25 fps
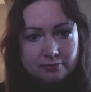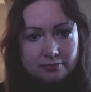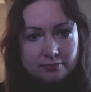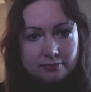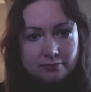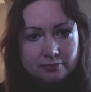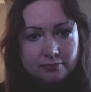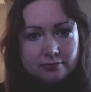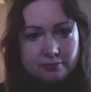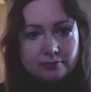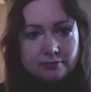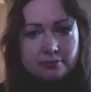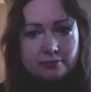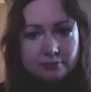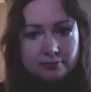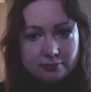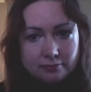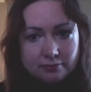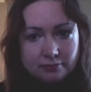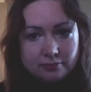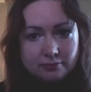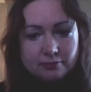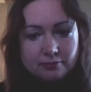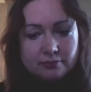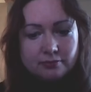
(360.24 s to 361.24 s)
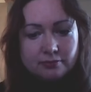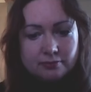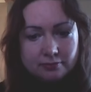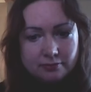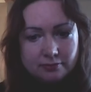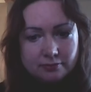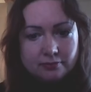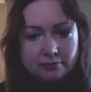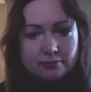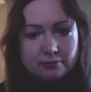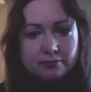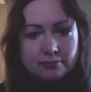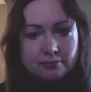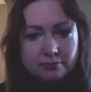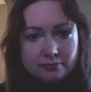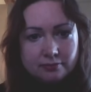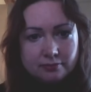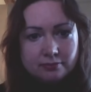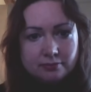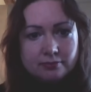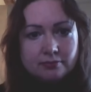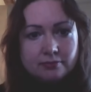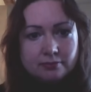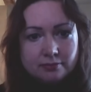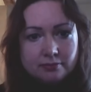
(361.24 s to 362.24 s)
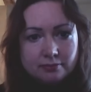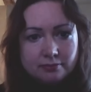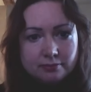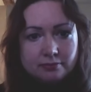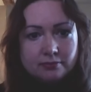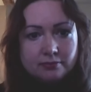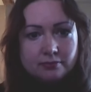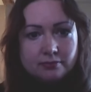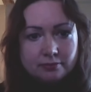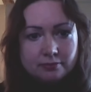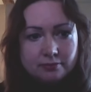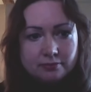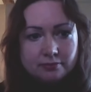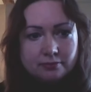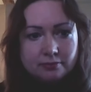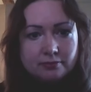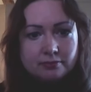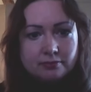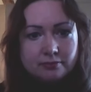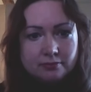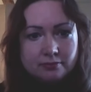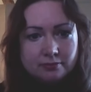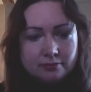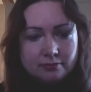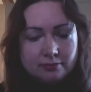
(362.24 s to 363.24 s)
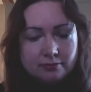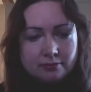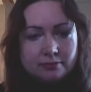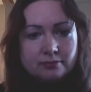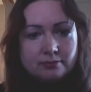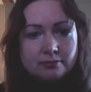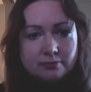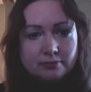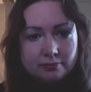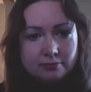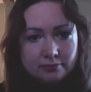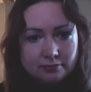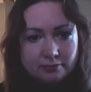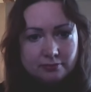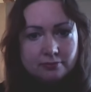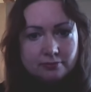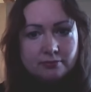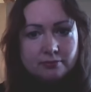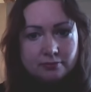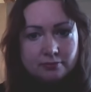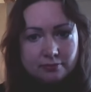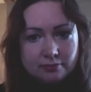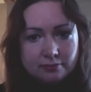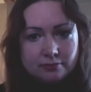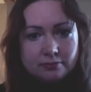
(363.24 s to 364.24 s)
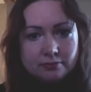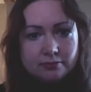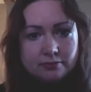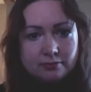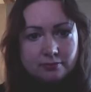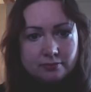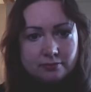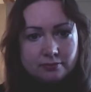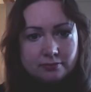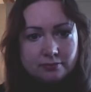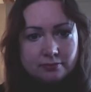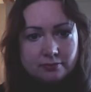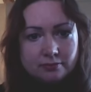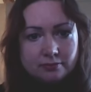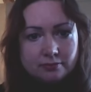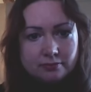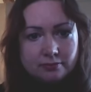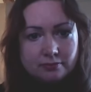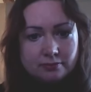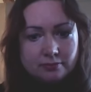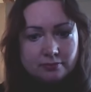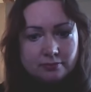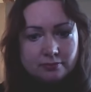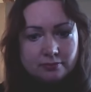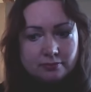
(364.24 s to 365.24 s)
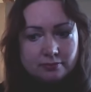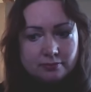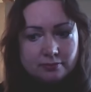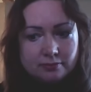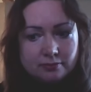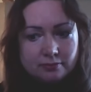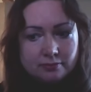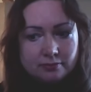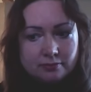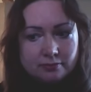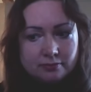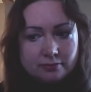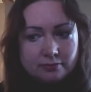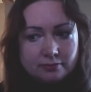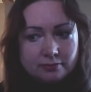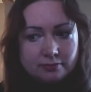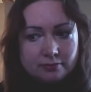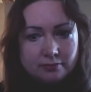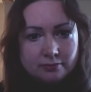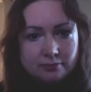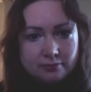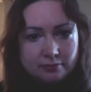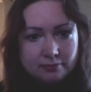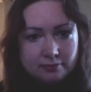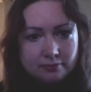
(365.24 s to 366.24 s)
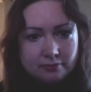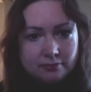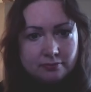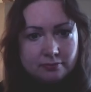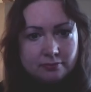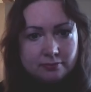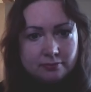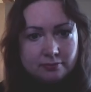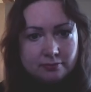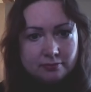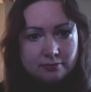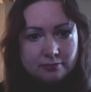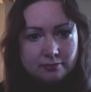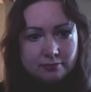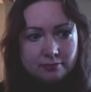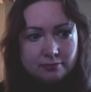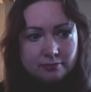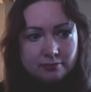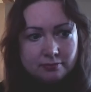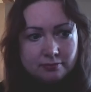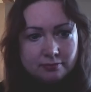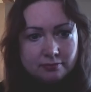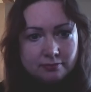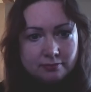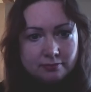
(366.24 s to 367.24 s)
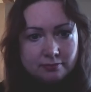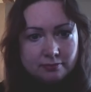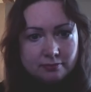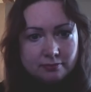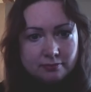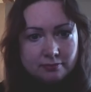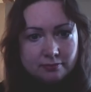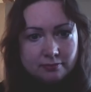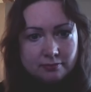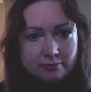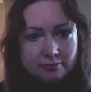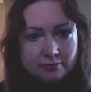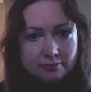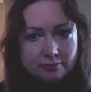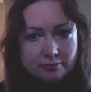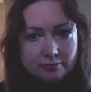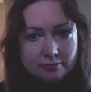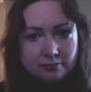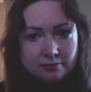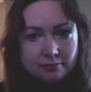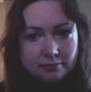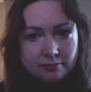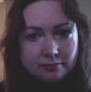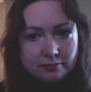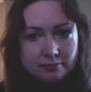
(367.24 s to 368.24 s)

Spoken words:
No words are spoken by the person on screen.